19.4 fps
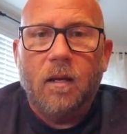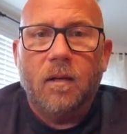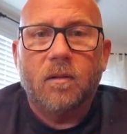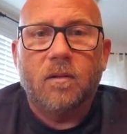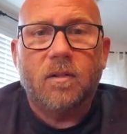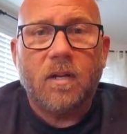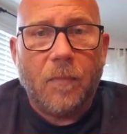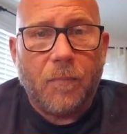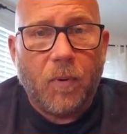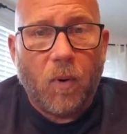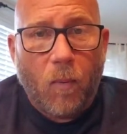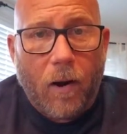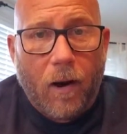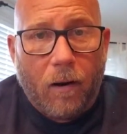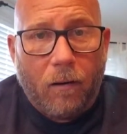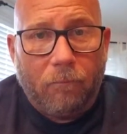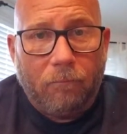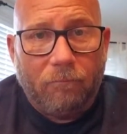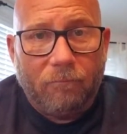
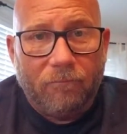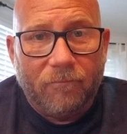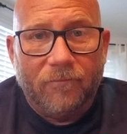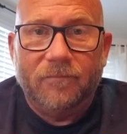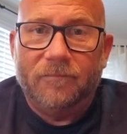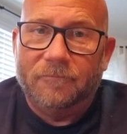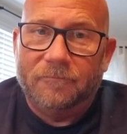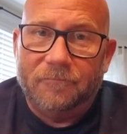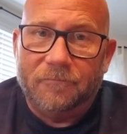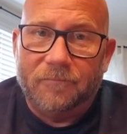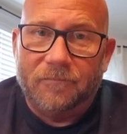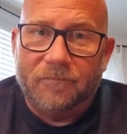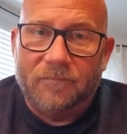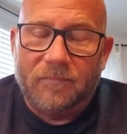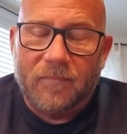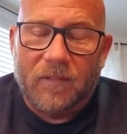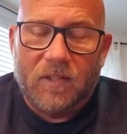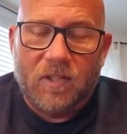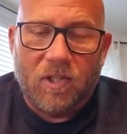Tupperware.
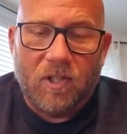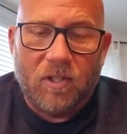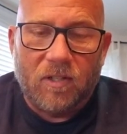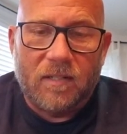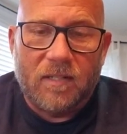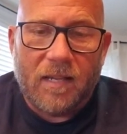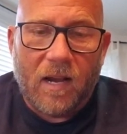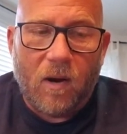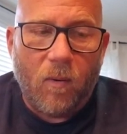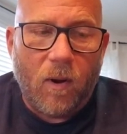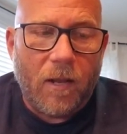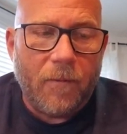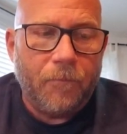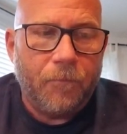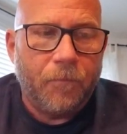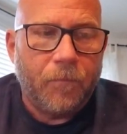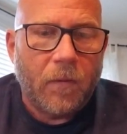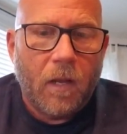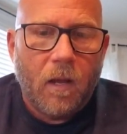It's a good segue.
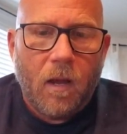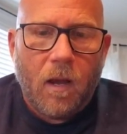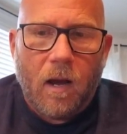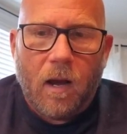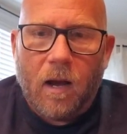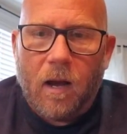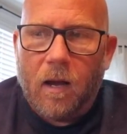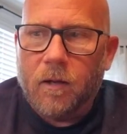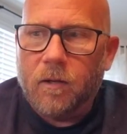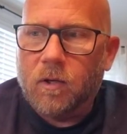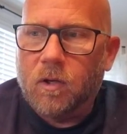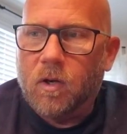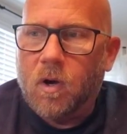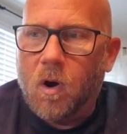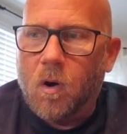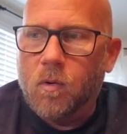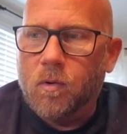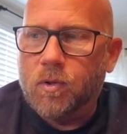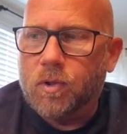
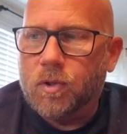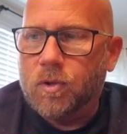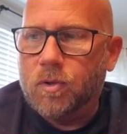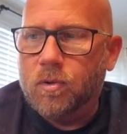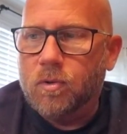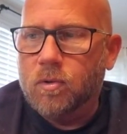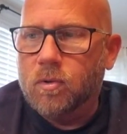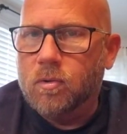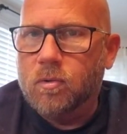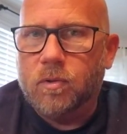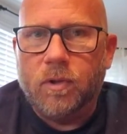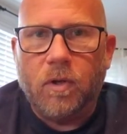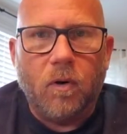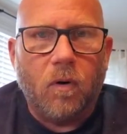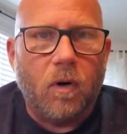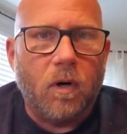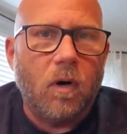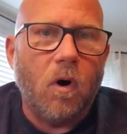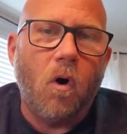Go to
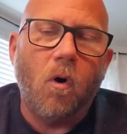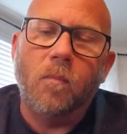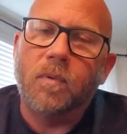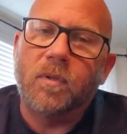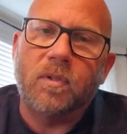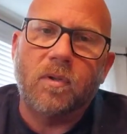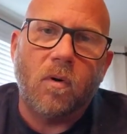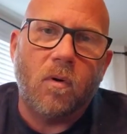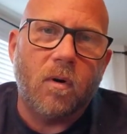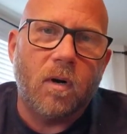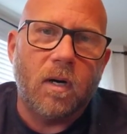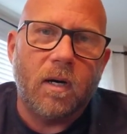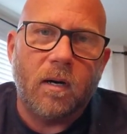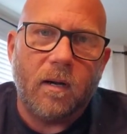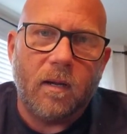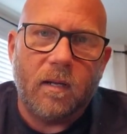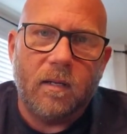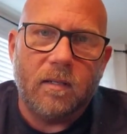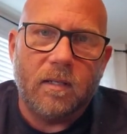your home
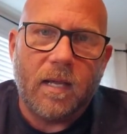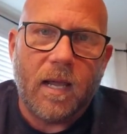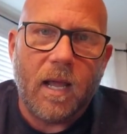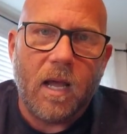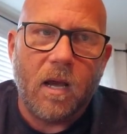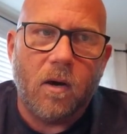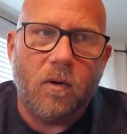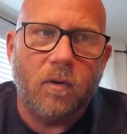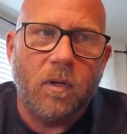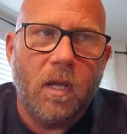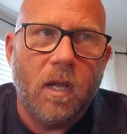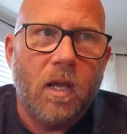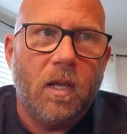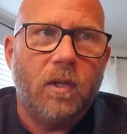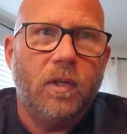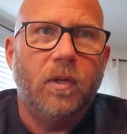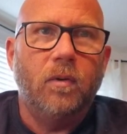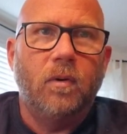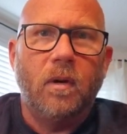store in town.
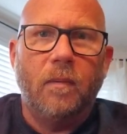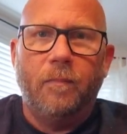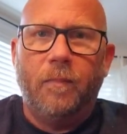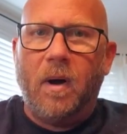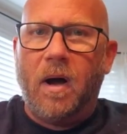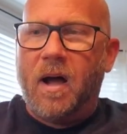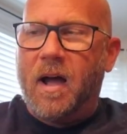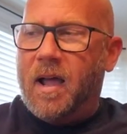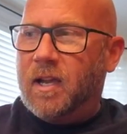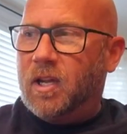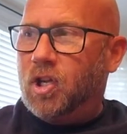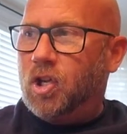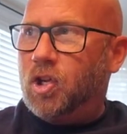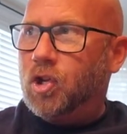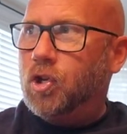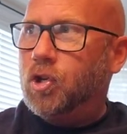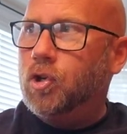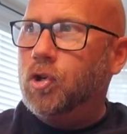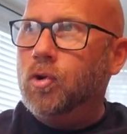You can buy
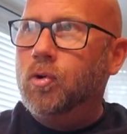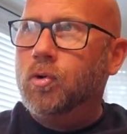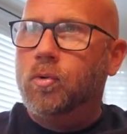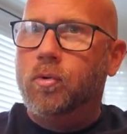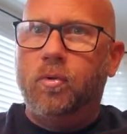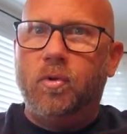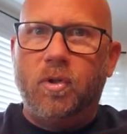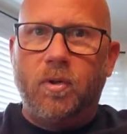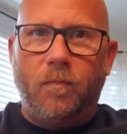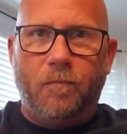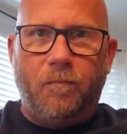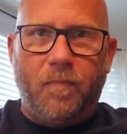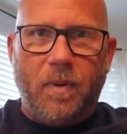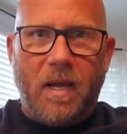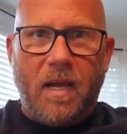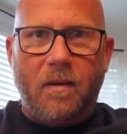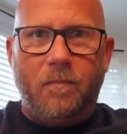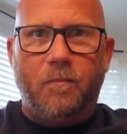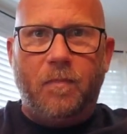huge,
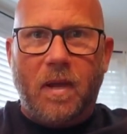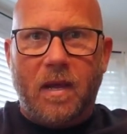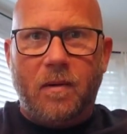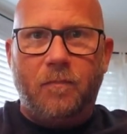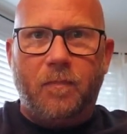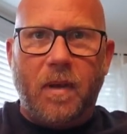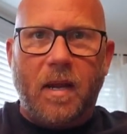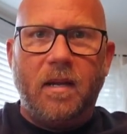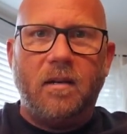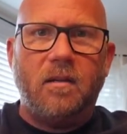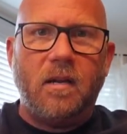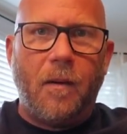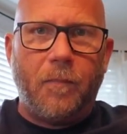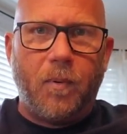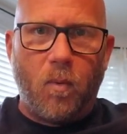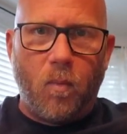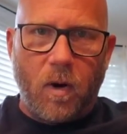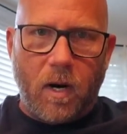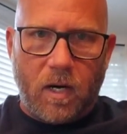big
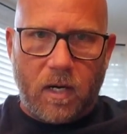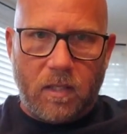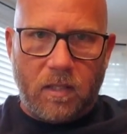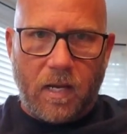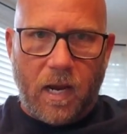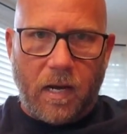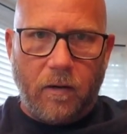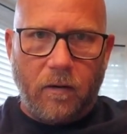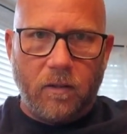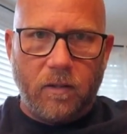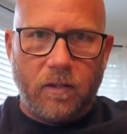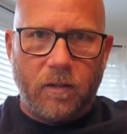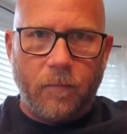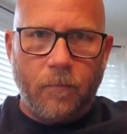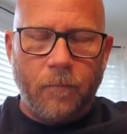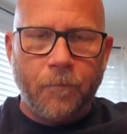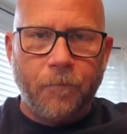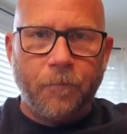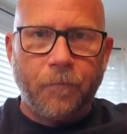Tupperware containers.
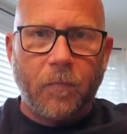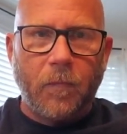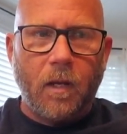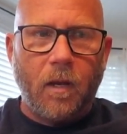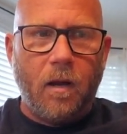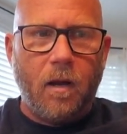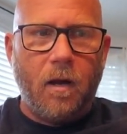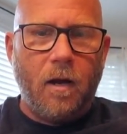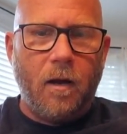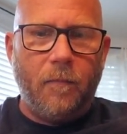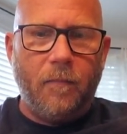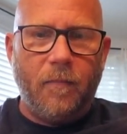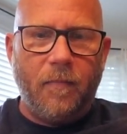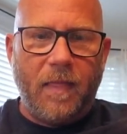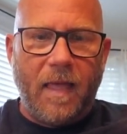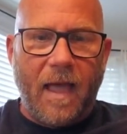They